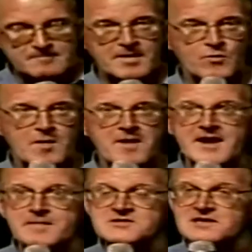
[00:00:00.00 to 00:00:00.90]
By the way, my
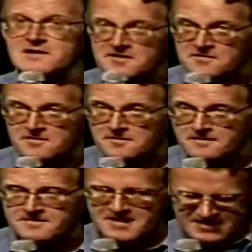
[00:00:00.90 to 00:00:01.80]
name is Lyndon
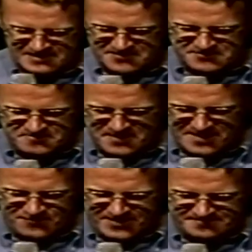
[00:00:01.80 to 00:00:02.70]

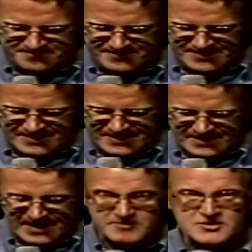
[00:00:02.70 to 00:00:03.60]
Bowring.
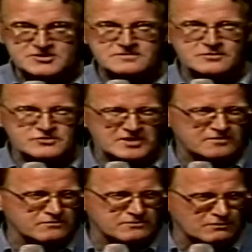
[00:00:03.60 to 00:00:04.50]
I'm just, you say,
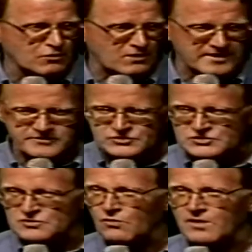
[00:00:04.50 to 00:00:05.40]
you look like you're
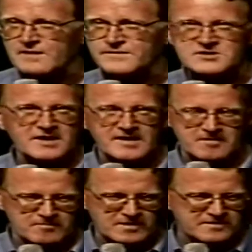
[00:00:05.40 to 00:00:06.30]
stalling for
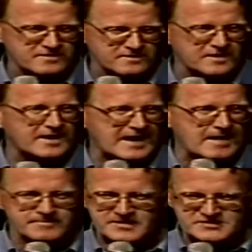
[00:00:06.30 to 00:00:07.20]
time, Lyndon. I
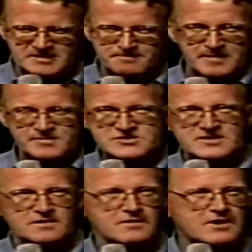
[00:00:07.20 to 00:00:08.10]
am. There are some people
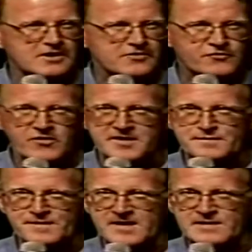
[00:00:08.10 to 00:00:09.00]
still trying to
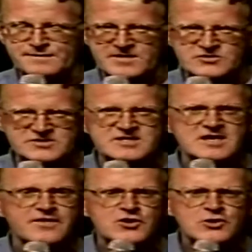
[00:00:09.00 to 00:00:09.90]
find Ephesians. It's
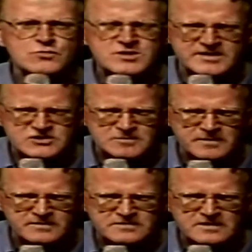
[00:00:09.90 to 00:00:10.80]
in the New
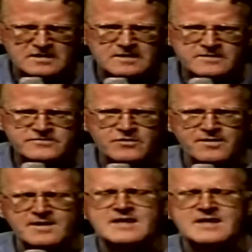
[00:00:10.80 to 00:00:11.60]
Testament. Sorry.